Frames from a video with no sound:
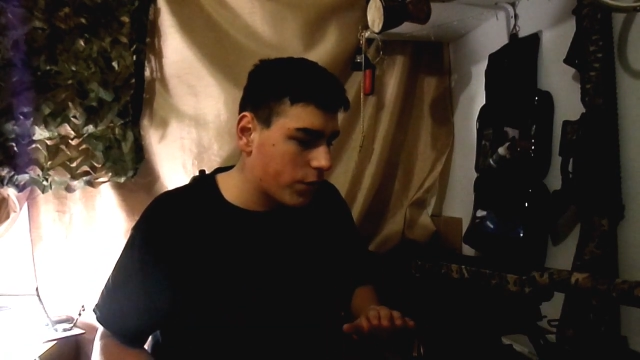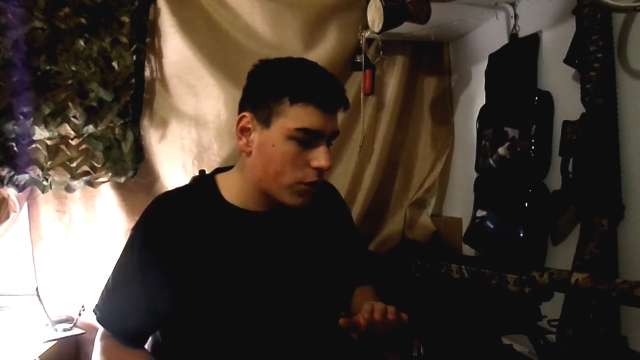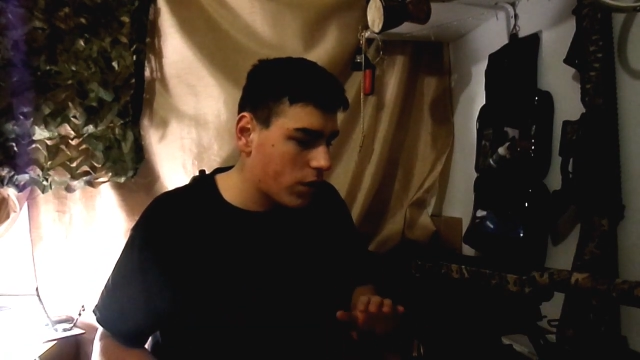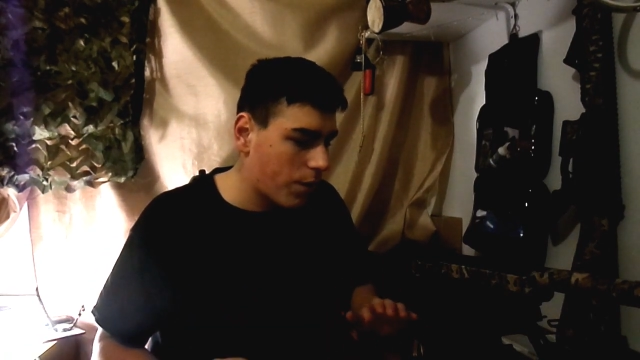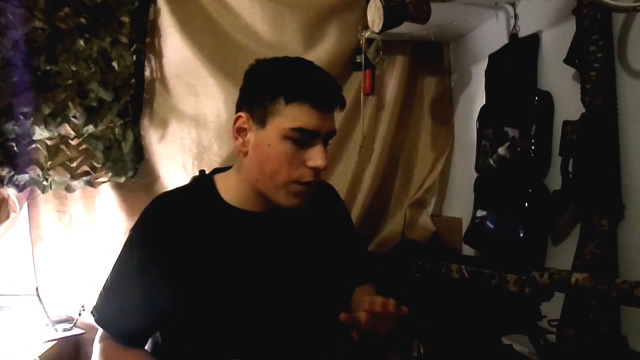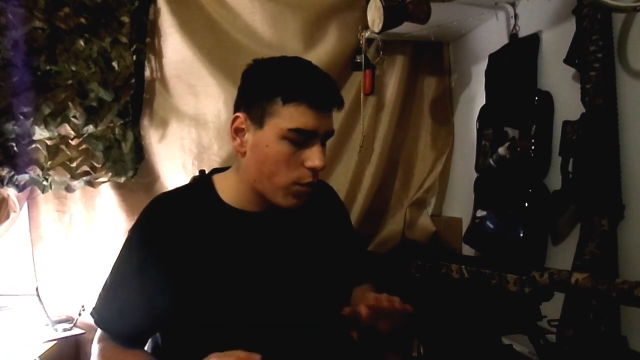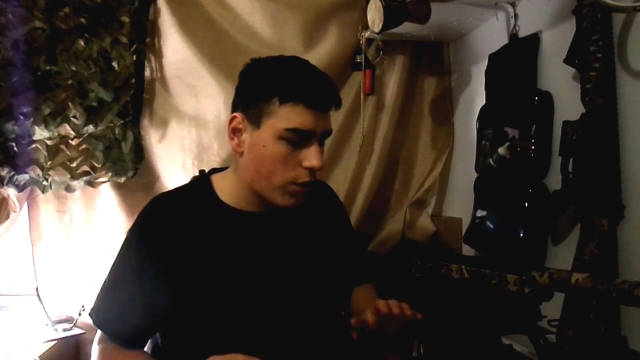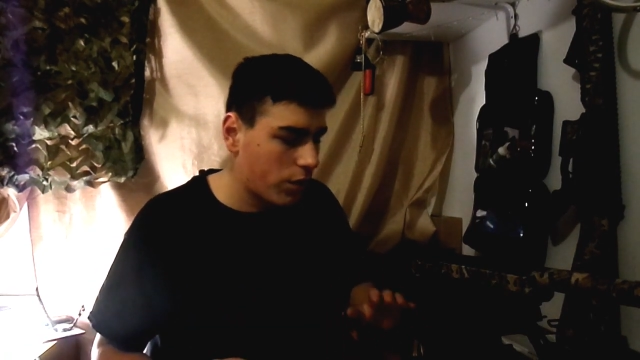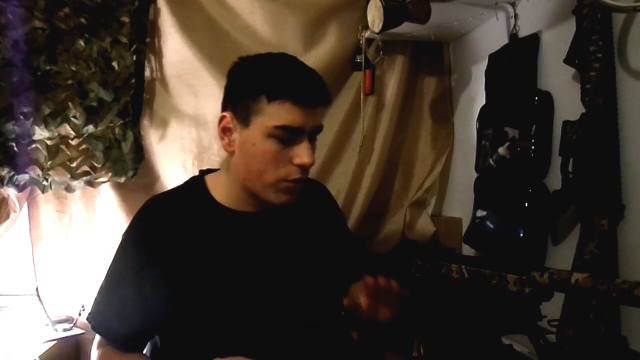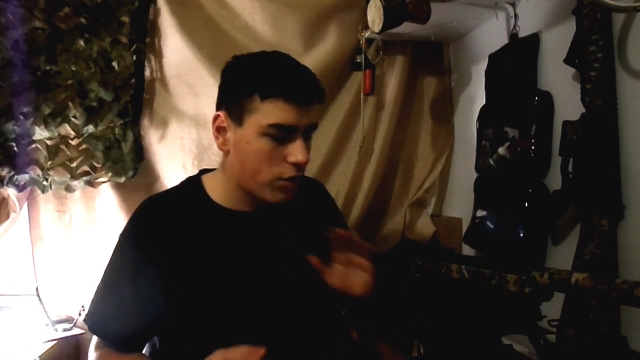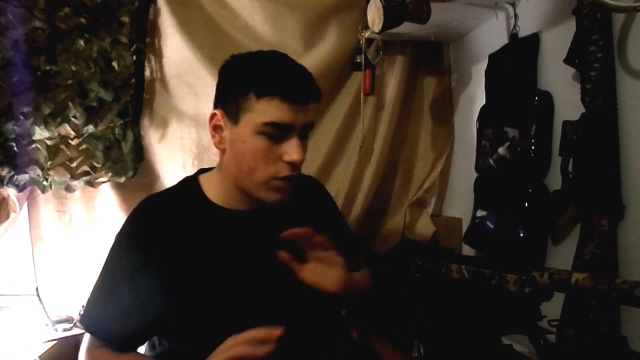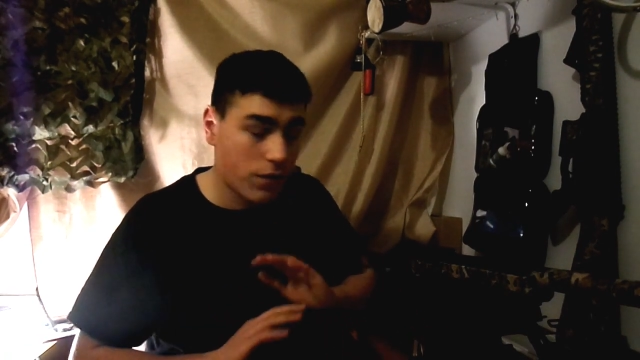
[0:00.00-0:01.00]
if you want to
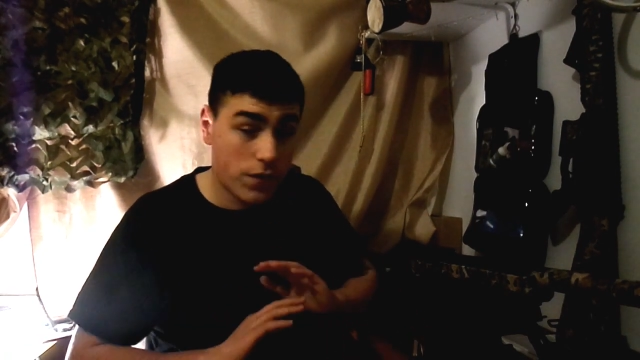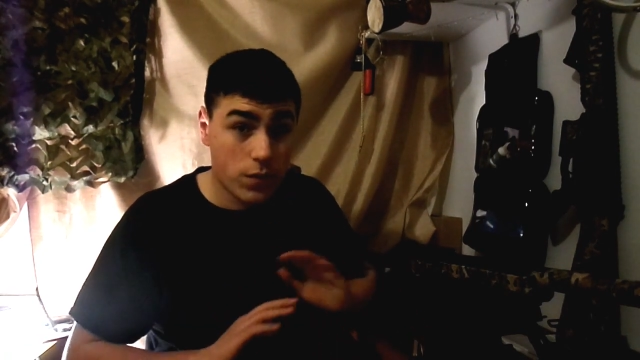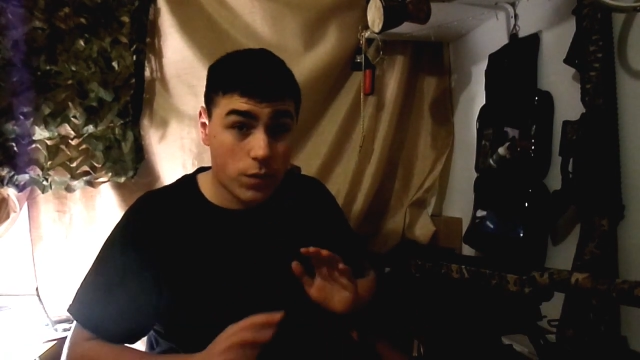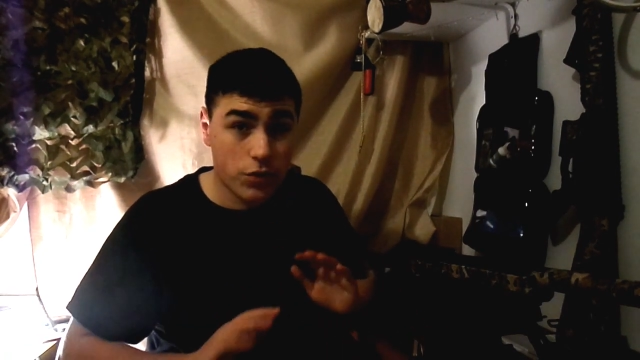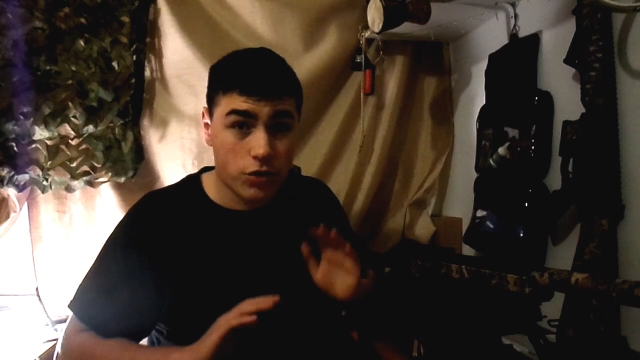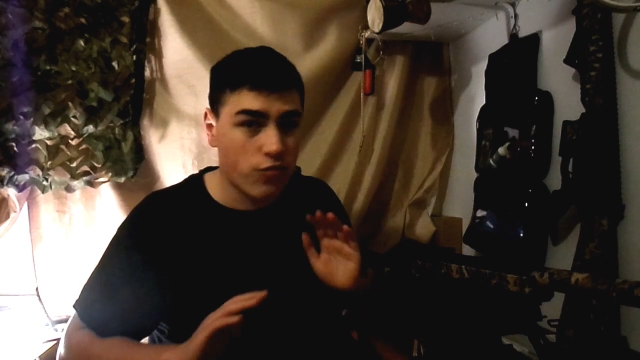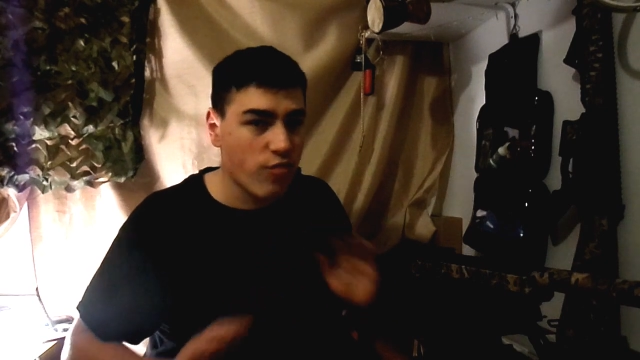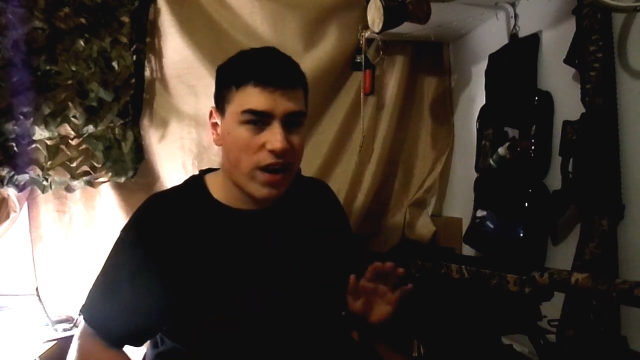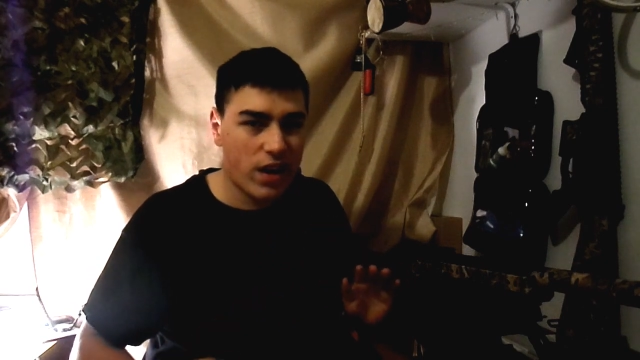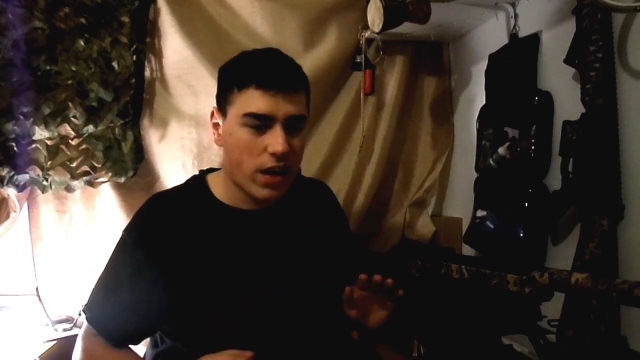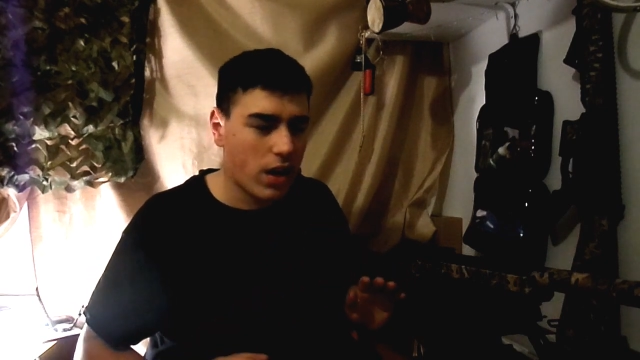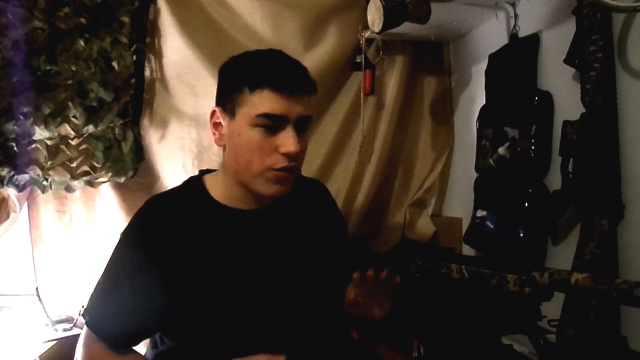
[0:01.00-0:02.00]
just rent
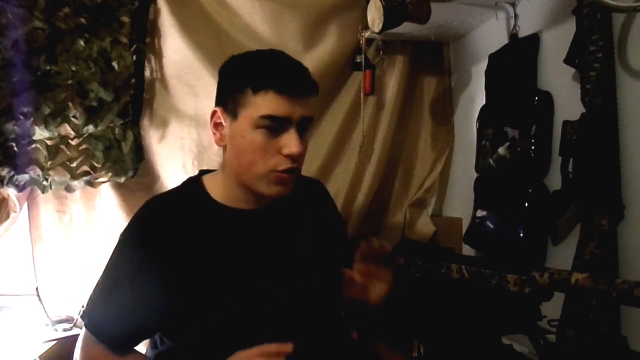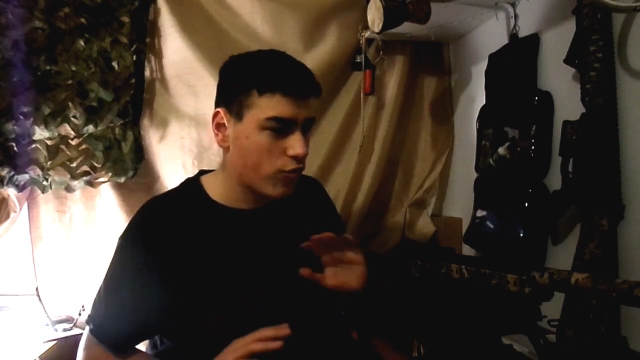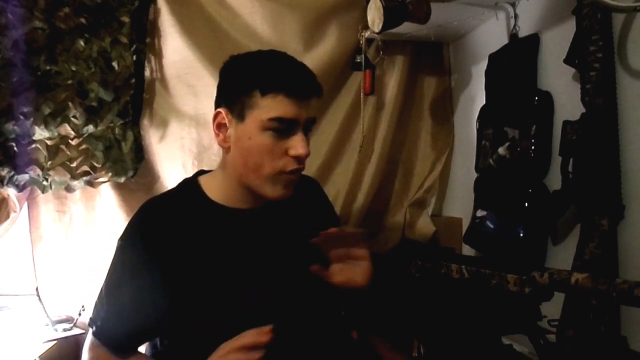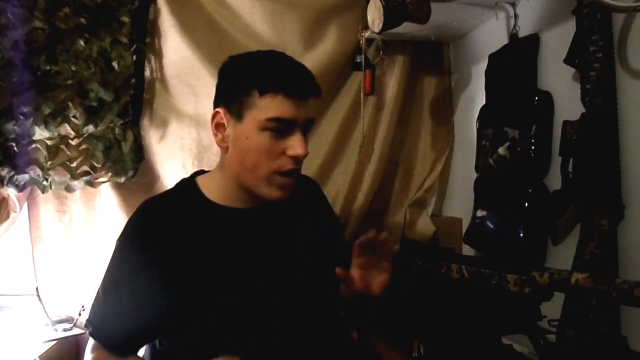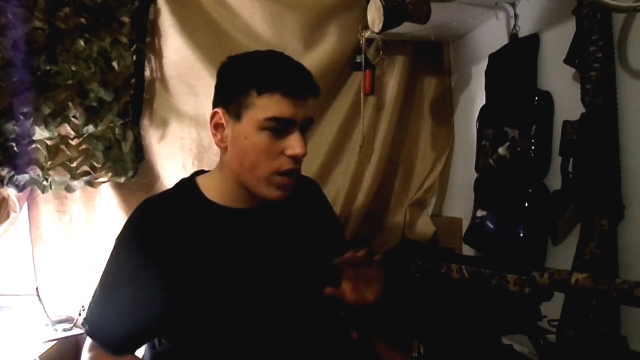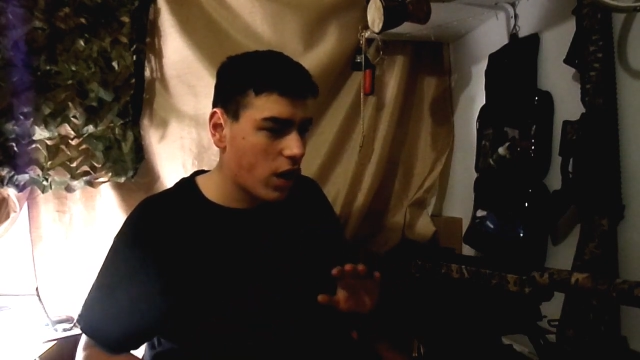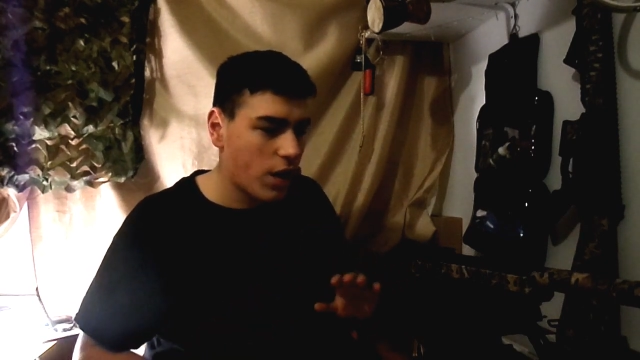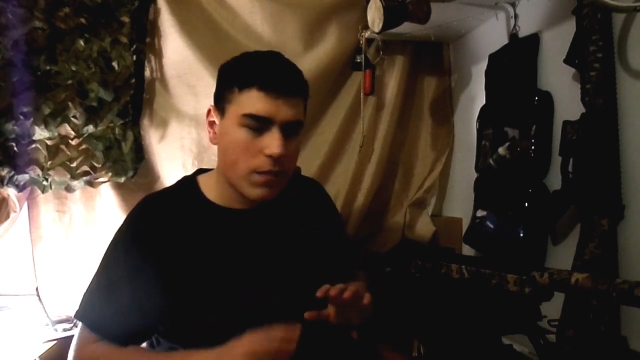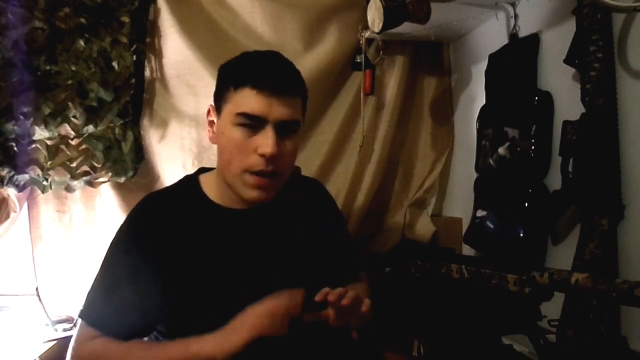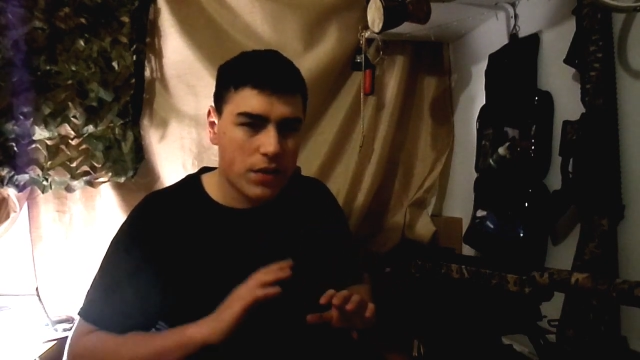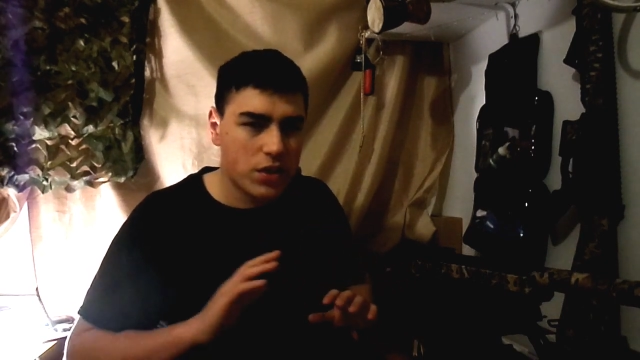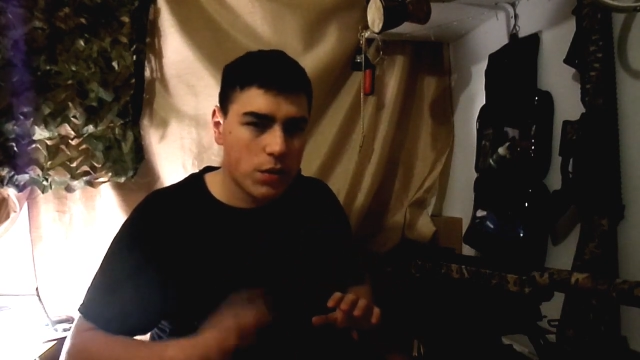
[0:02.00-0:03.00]
a gun
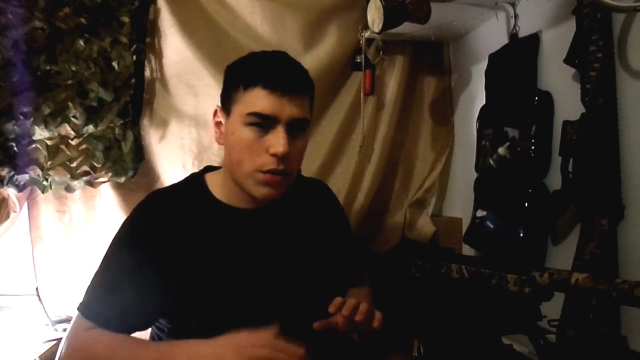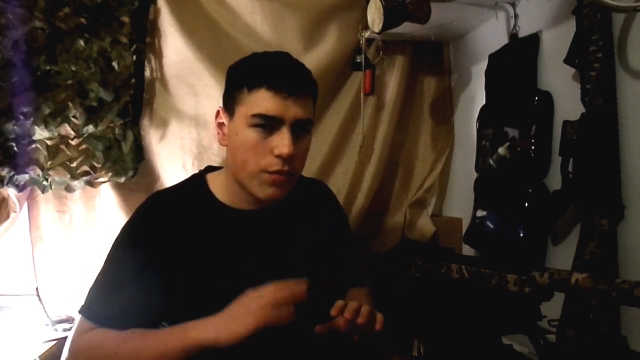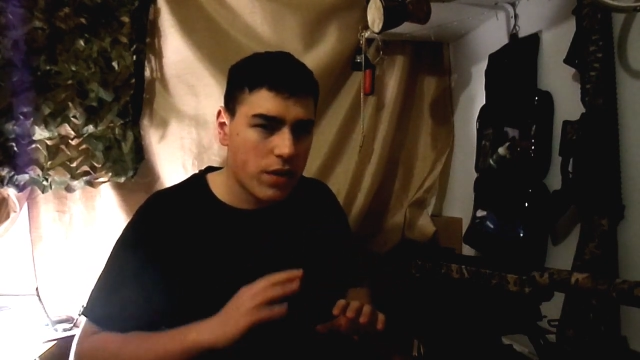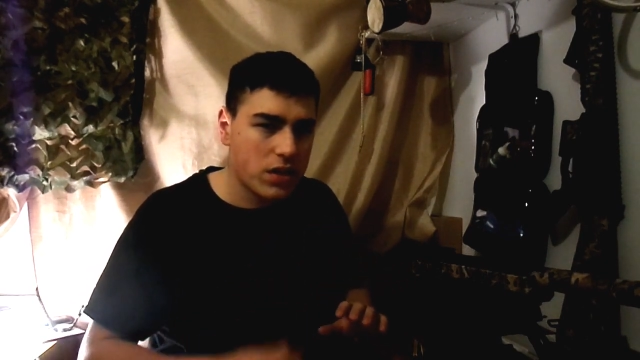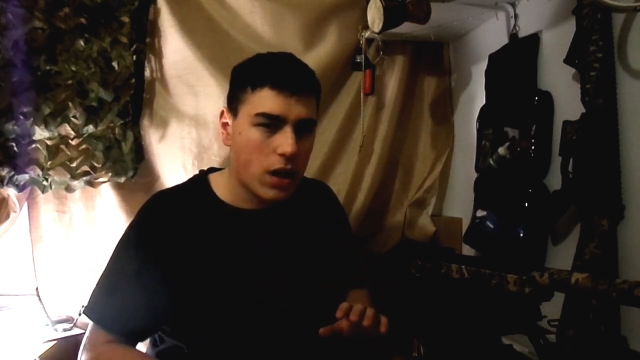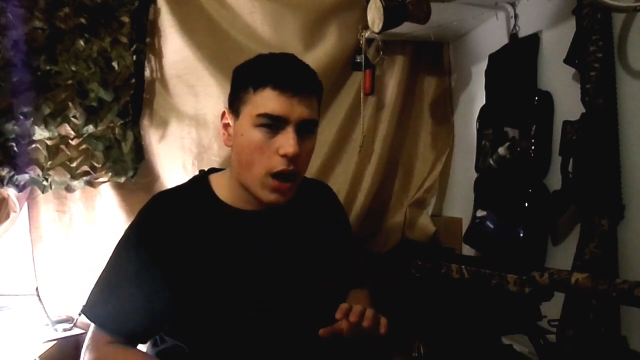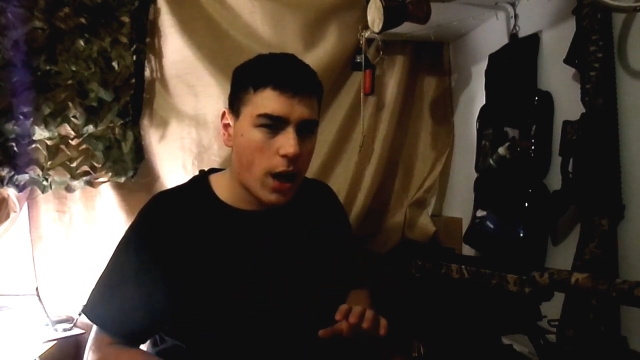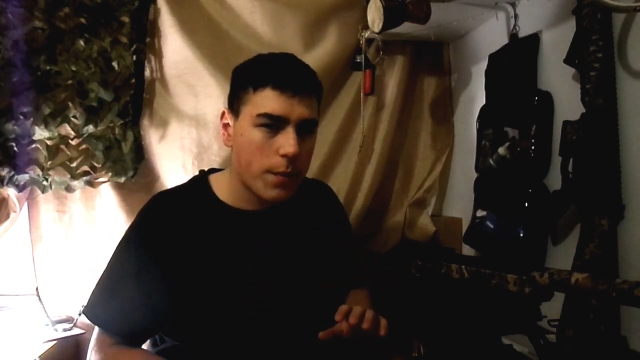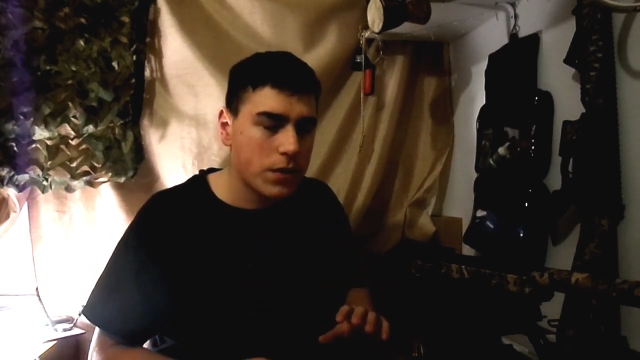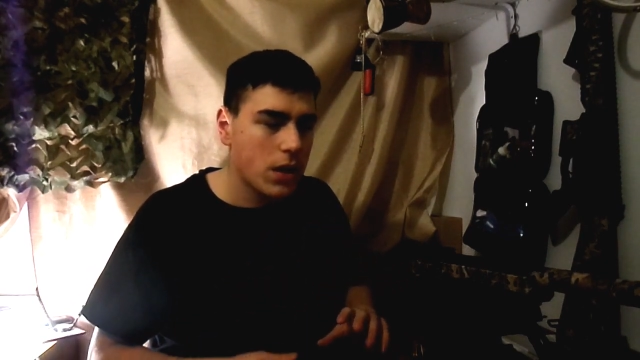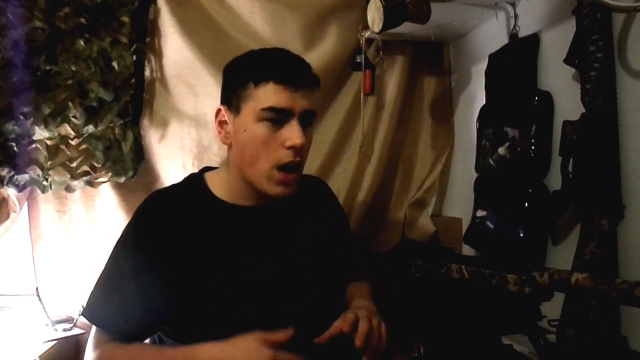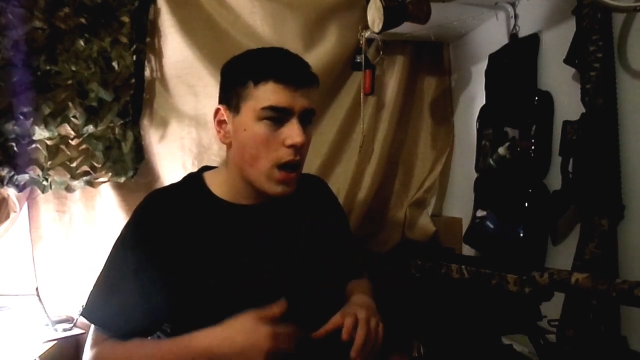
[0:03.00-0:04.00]
maybe 2 or 3 times,